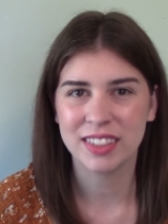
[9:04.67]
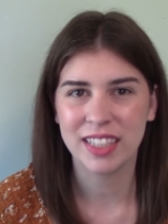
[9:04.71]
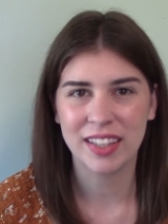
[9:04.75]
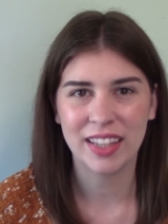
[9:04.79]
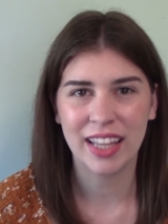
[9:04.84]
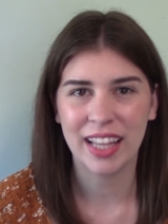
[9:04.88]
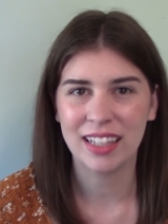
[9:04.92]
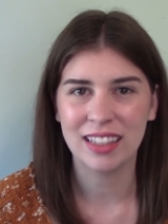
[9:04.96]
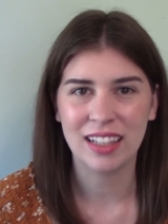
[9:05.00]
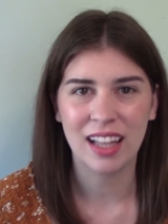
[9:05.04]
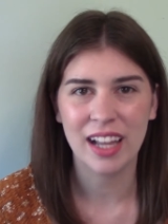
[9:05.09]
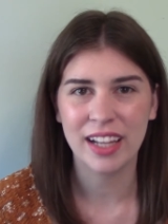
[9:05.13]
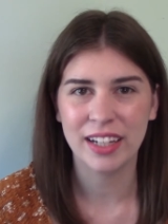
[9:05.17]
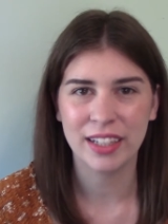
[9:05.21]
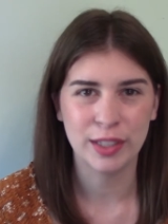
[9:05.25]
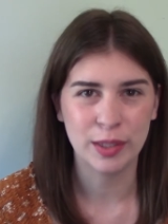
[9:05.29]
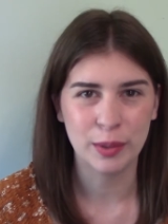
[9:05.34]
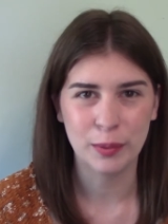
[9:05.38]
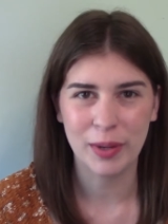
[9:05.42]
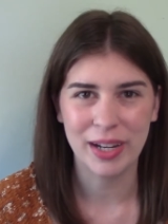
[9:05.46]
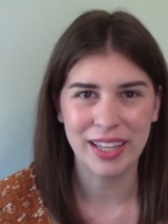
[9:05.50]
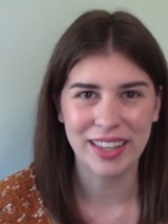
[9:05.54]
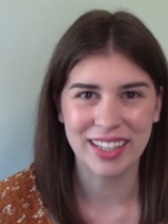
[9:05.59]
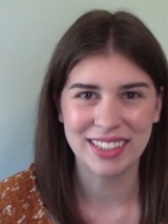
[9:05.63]
that line
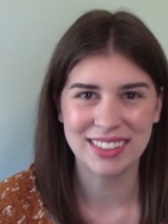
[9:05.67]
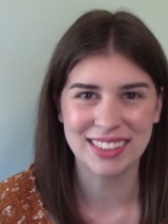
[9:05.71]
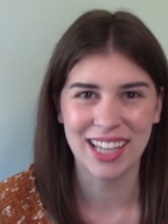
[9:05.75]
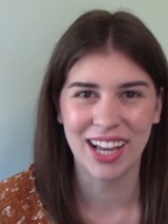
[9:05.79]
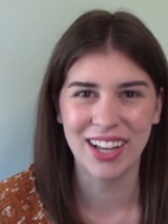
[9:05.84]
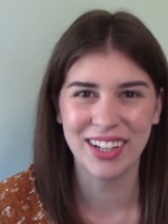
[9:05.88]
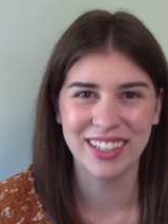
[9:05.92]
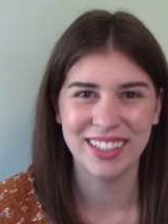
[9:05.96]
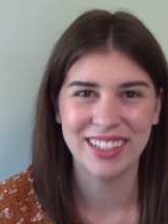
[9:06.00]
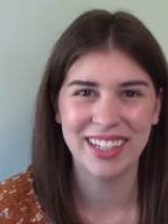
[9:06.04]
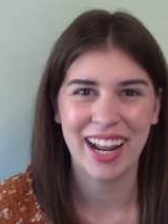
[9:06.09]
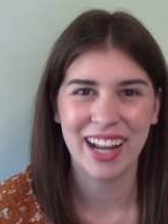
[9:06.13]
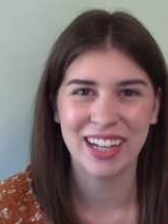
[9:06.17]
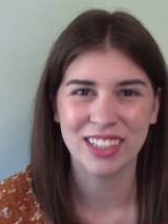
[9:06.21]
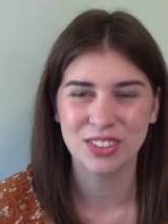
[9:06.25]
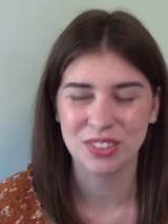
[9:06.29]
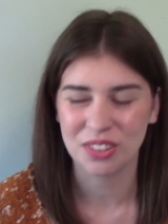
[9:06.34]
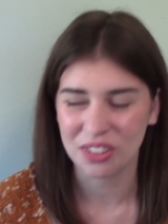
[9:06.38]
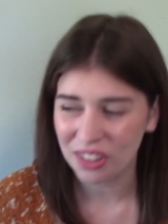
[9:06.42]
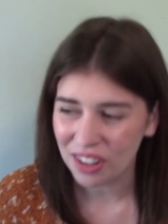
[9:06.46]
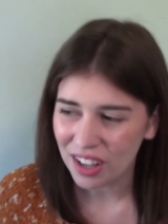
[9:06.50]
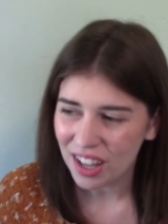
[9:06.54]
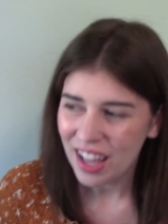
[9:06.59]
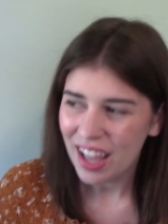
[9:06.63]
in a way that sounded
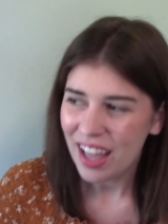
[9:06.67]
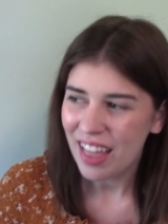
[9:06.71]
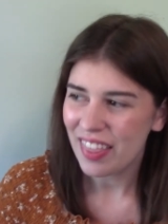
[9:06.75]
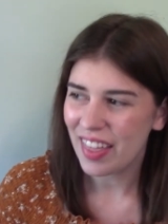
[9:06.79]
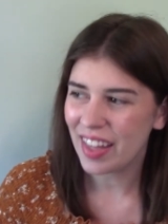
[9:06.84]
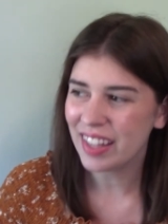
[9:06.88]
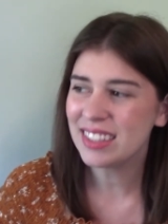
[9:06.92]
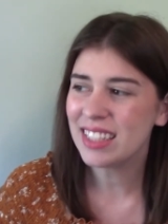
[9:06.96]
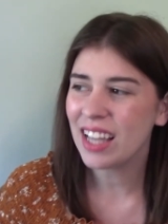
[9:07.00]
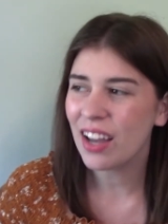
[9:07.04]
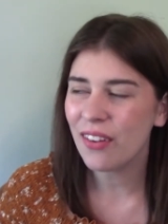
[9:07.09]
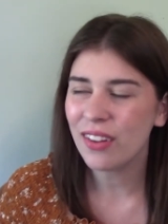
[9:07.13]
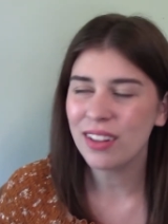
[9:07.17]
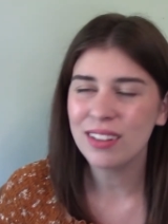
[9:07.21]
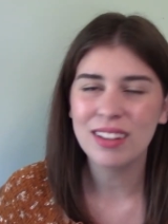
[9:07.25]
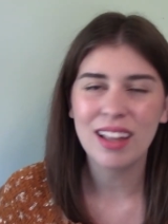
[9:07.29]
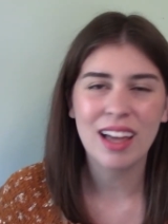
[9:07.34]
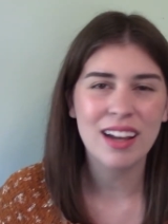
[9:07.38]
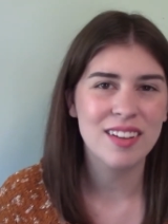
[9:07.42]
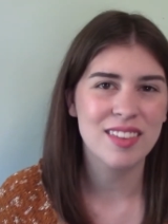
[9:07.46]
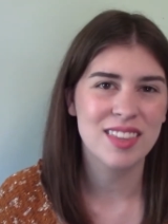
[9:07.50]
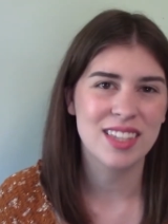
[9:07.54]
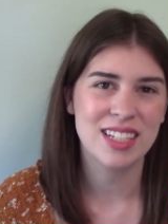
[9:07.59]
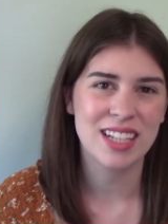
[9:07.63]
natural. That's how a
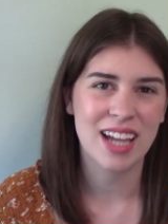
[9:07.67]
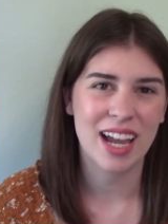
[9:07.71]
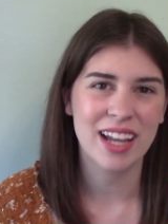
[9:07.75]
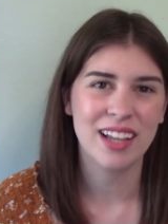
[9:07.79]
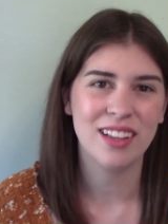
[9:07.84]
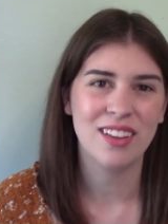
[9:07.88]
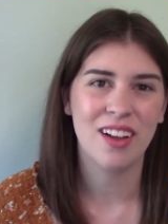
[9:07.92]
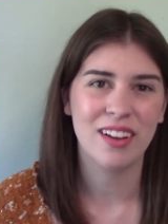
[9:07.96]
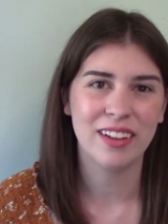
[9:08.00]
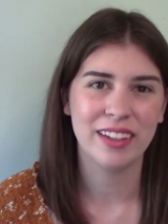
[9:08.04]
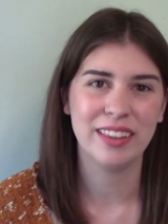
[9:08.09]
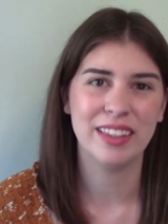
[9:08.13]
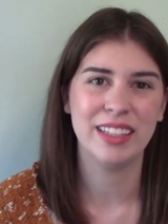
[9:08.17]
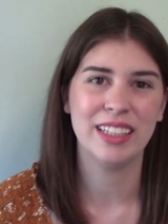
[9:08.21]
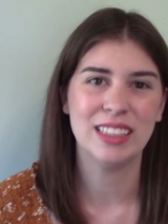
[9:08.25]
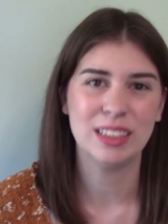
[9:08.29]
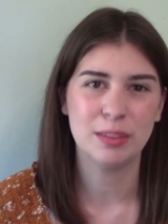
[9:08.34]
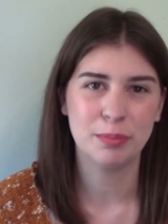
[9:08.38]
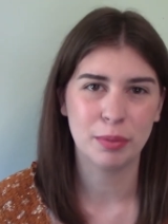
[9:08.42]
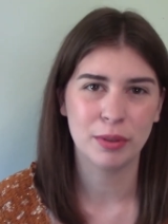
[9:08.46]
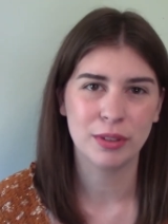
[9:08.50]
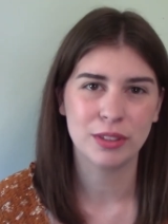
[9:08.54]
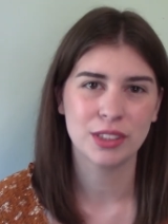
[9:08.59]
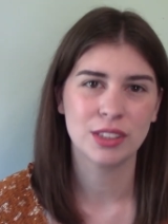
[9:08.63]
lot of the dialogue in
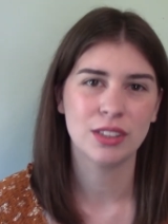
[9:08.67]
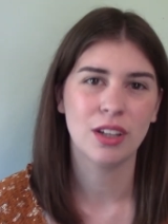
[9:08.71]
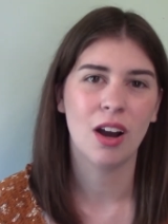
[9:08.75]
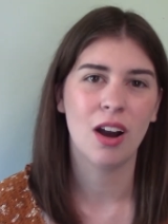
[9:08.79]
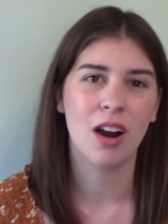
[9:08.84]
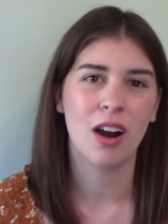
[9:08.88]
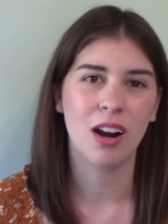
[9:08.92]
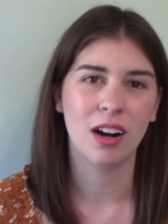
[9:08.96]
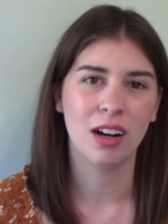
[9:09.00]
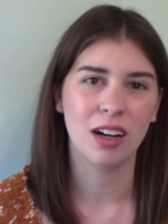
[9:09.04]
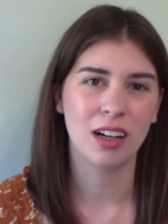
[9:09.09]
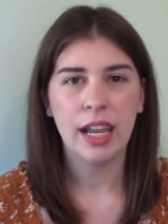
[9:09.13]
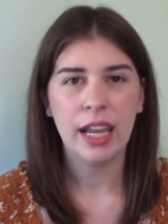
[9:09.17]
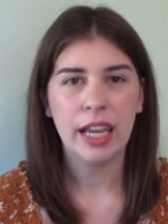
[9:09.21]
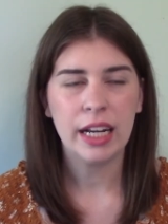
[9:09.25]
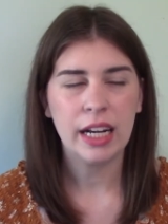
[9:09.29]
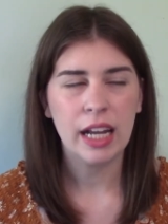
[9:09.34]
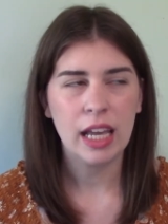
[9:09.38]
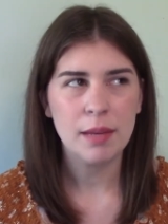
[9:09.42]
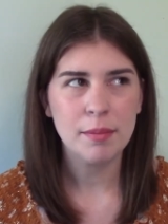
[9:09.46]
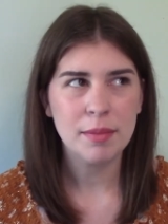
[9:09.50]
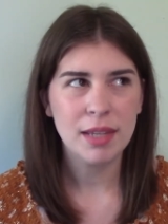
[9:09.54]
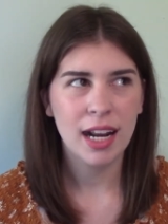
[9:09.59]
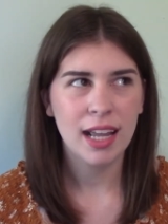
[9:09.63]
these books are.
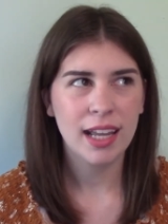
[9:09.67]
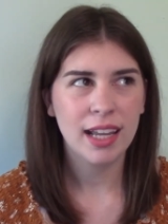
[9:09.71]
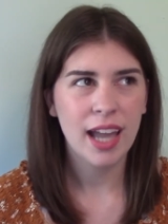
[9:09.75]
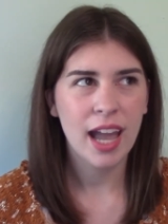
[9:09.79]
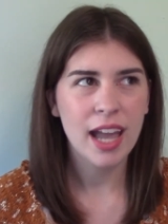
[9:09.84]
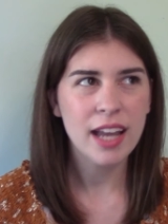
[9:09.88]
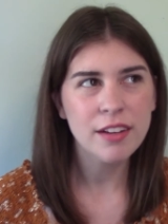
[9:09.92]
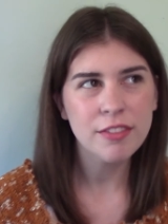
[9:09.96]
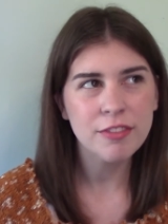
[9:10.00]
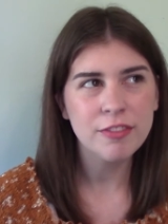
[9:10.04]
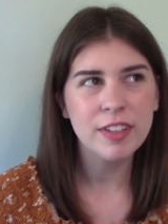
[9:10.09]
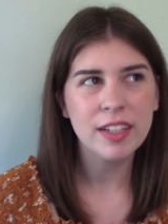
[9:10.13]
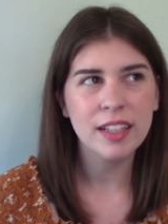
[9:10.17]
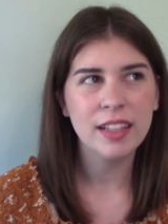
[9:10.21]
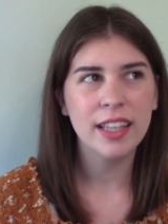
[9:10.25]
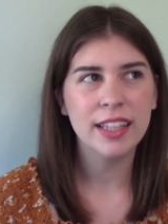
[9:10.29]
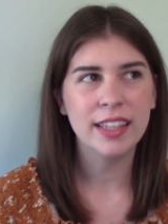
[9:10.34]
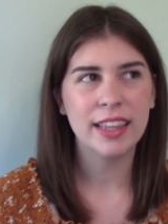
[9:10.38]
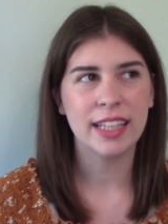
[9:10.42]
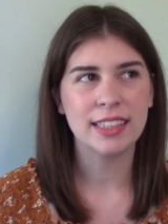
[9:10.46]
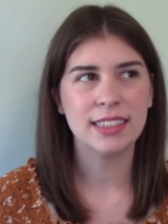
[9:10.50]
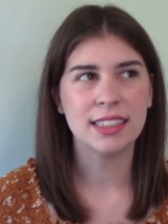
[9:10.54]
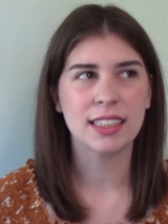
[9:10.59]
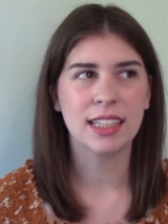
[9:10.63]
And I mean, I kind of feel
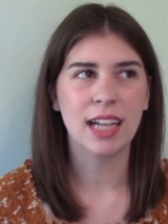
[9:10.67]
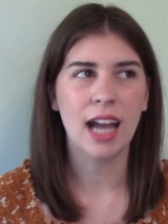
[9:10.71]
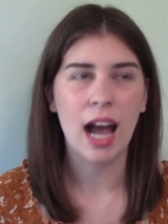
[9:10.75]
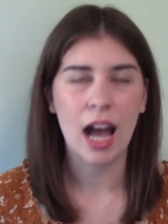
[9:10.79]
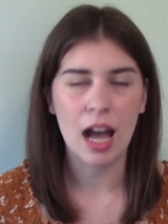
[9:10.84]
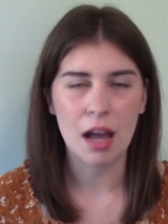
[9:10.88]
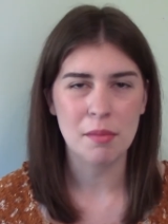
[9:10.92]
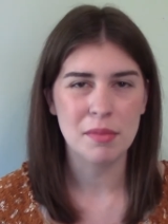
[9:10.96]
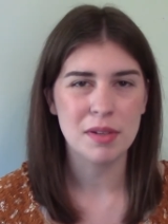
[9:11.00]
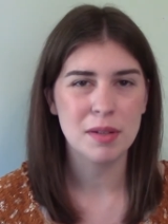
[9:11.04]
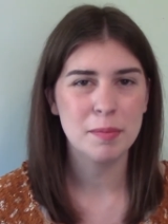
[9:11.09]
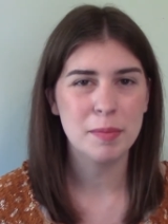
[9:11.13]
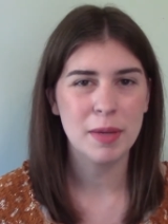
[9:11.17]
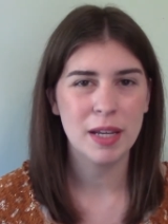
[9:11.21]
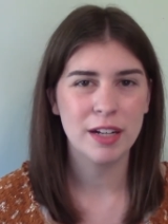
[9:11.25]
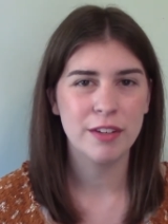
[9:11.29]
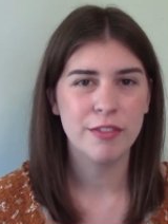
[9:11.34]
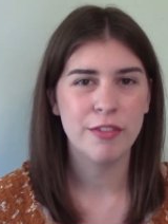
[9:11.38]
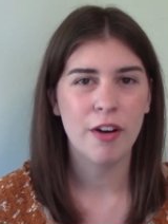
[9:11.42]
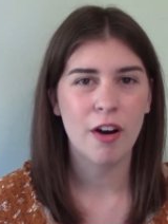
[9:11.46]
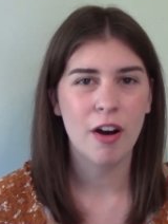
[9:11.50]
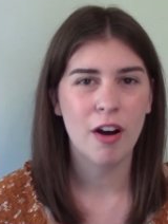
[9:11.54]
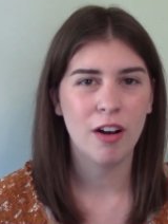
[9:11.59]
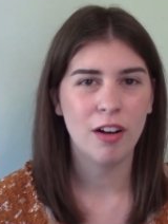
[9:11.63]
like that's a common
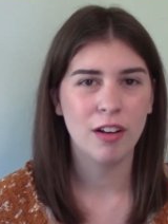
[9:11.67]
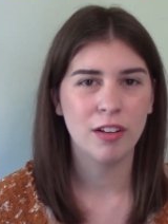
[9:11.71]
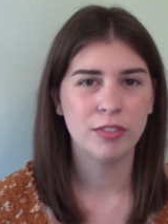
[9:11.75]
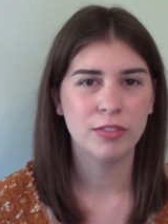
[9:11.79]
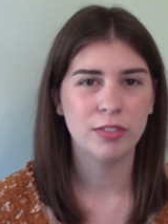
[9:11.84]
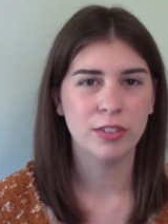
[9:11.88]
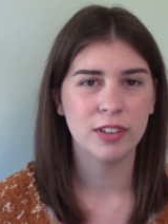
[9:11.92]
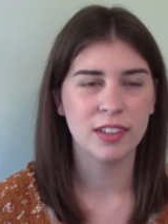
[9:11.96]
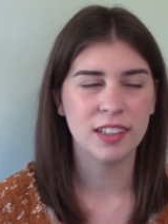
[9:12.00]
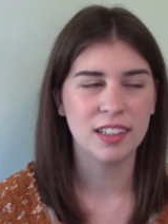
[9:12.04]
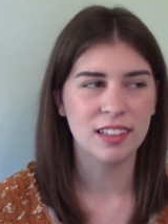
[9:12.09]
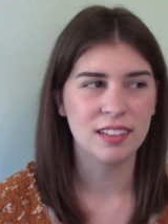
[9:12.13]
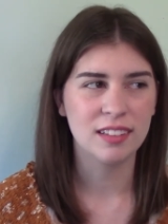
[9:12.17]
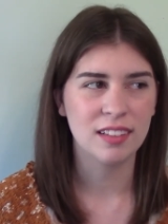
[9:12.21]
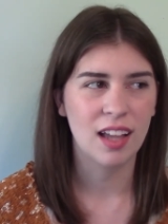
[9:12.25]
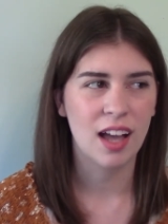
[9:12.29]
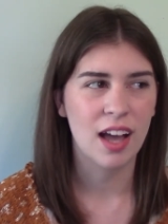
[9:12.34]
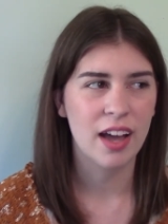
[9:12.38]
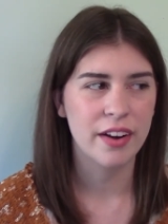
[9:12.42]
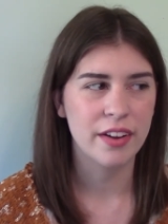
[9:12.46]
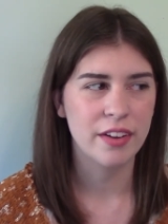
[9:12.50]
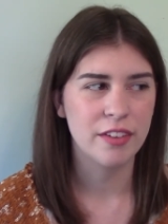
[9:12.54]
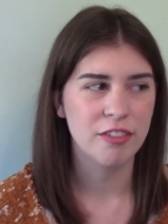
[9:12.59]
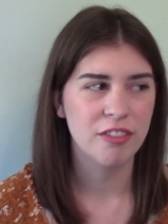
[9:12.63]
pitfall for a
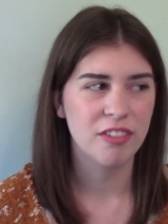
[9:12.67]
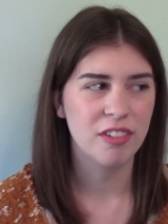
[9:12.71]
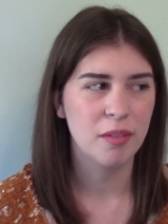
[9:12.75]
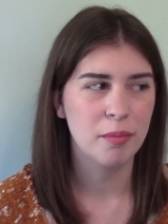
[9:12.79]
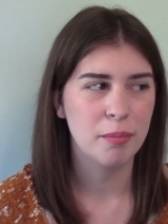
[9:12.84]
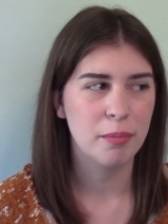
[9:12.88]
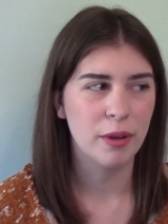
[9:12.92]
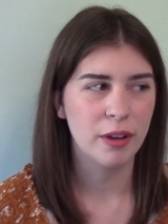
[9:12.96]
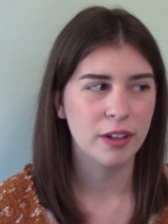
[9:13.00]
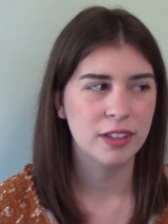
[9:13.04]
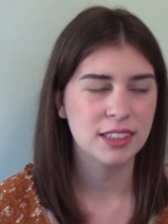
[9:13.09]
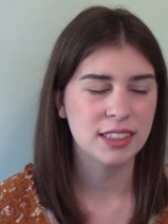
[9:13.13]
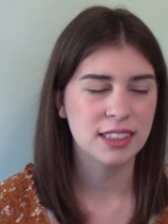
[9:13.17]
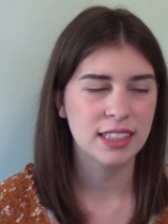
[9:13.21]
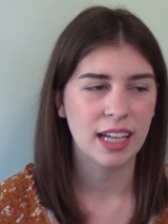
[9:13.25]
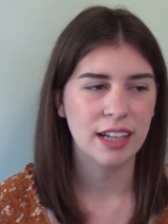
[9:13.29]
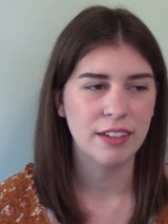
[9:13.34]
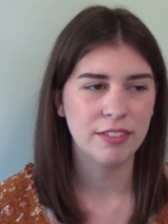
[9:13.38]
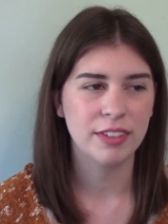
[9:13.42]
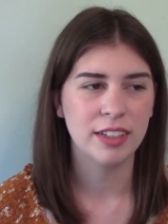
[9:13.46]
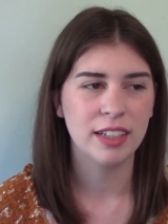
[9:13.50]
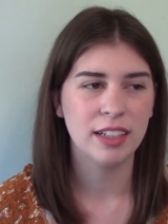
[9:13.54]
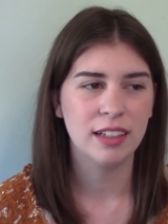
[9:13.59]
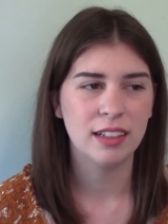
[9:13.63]
lot of books.
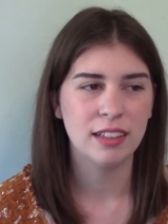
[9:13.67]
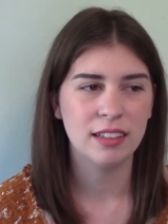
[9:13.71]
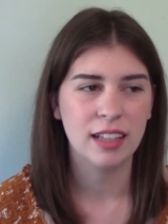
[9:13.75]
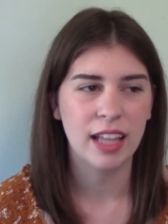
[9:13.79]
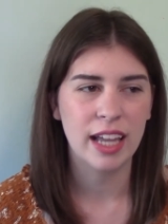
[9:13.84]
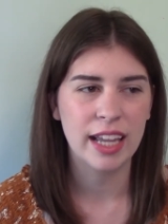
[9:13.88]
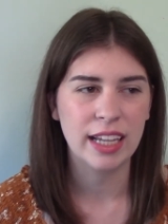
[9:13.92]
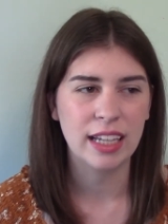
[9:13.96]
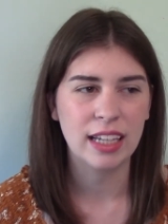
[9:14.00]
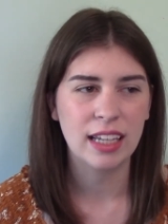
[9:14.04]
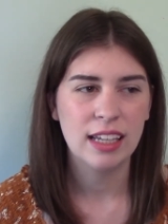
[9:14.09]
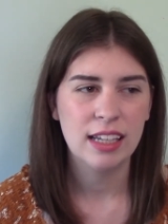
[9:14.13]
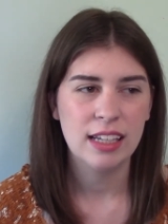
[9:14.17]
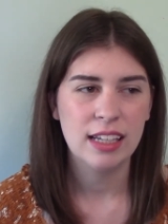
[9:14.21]
I feel like